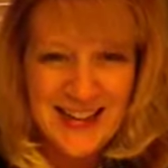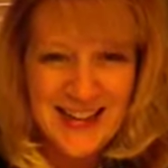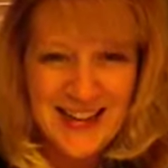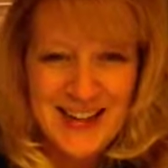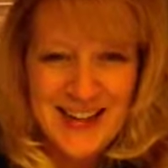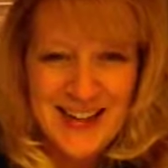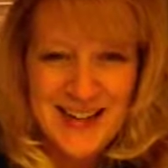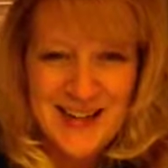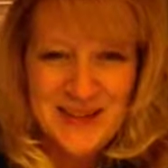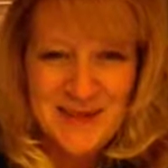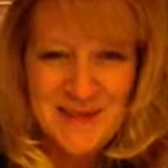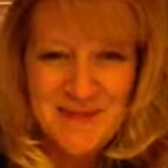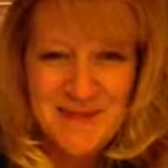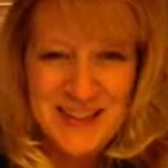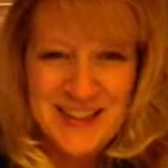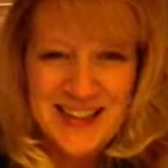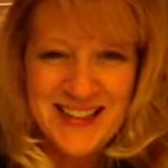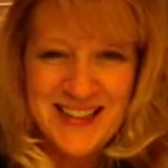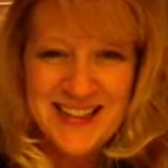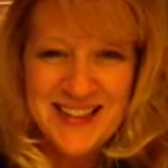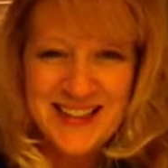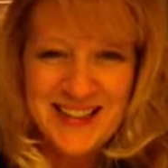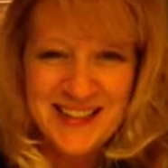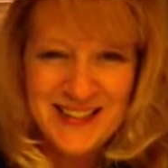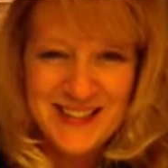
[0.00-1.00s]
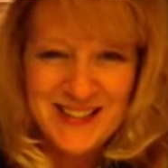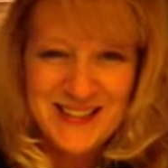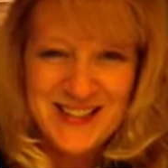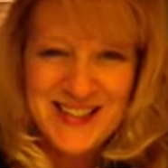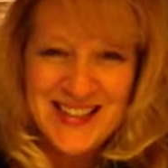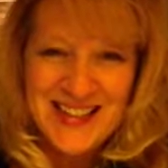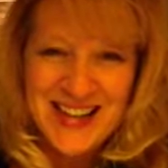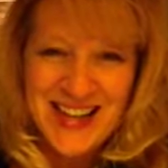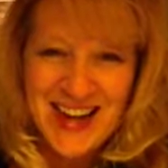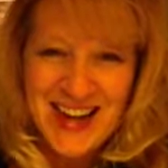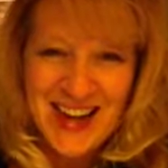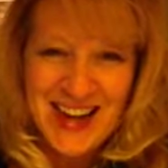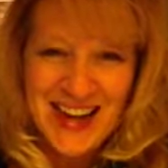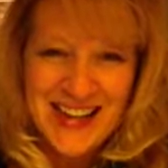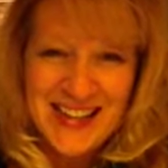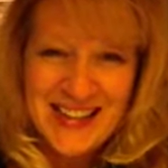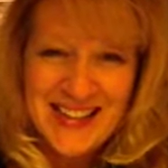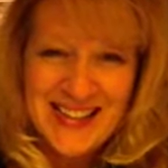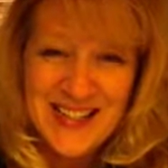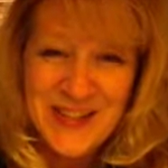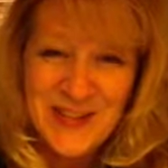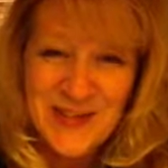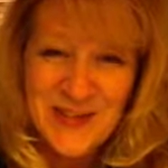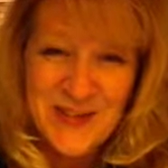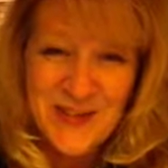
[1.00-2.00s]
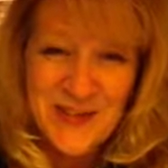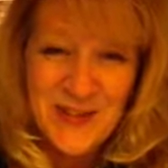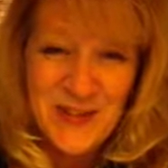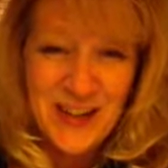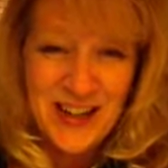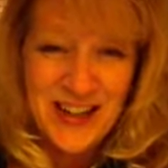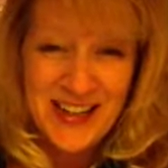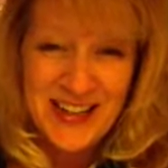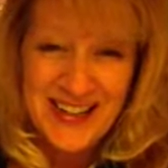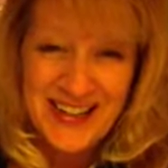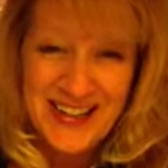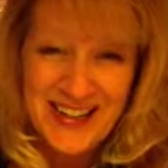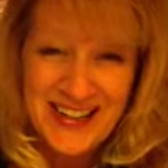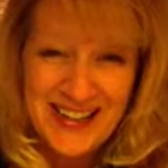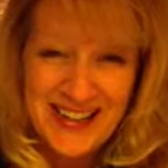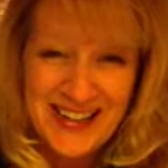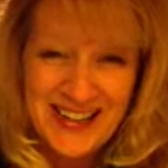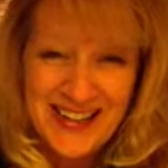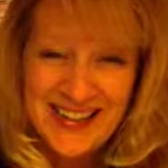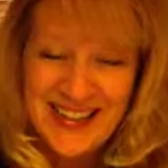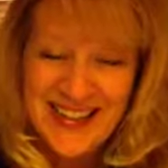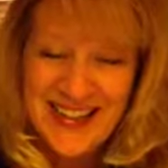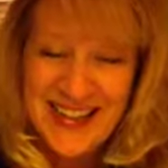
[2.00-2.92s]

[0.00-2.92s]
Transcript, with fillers: Um, it was kind of funny.